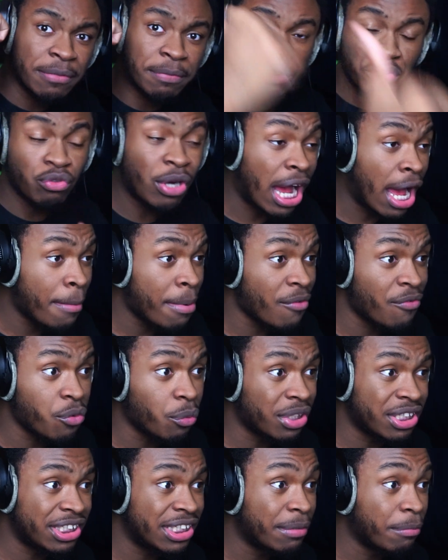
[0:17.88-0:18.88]
subscribe if you
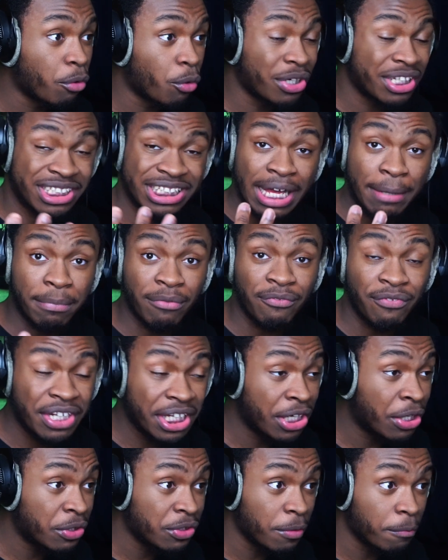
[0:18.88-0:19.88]
want to see more of these type of
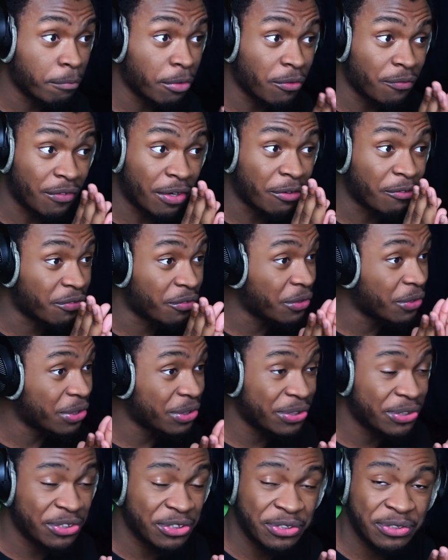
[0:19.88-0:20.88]
videos. But without
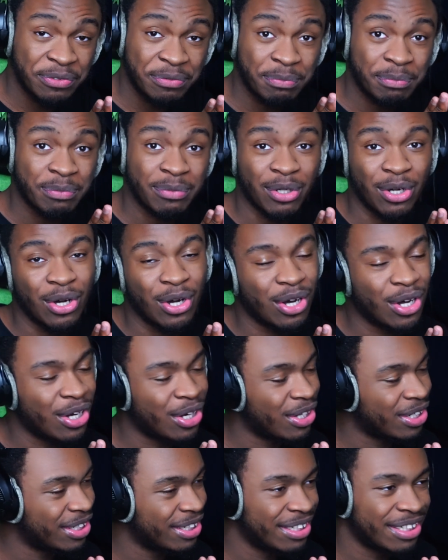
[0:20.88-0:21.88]
further ado, oh,
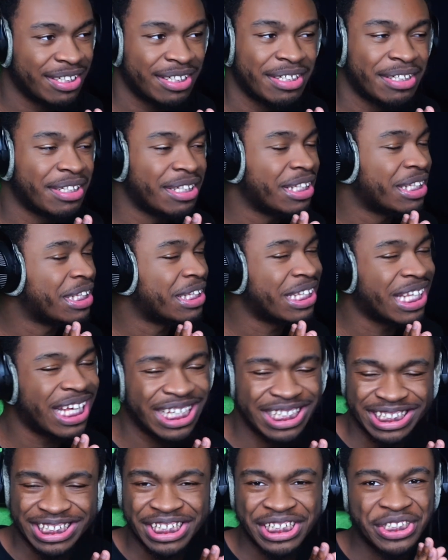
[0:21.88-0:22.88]

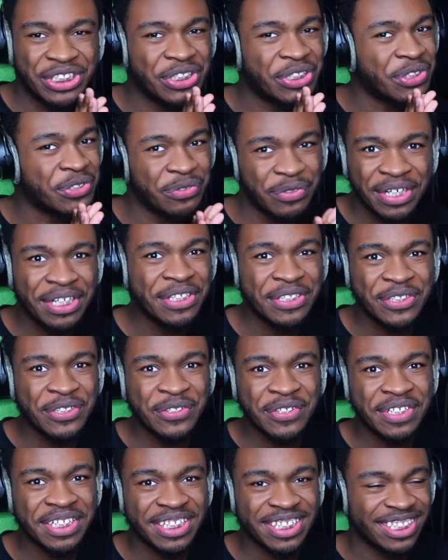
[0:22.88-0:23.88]
let's get straight into
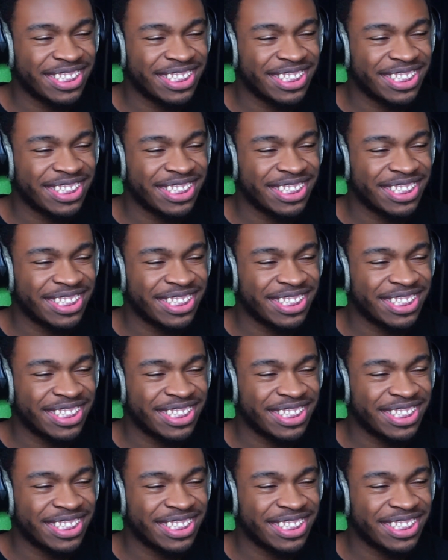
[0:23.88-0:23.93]
it.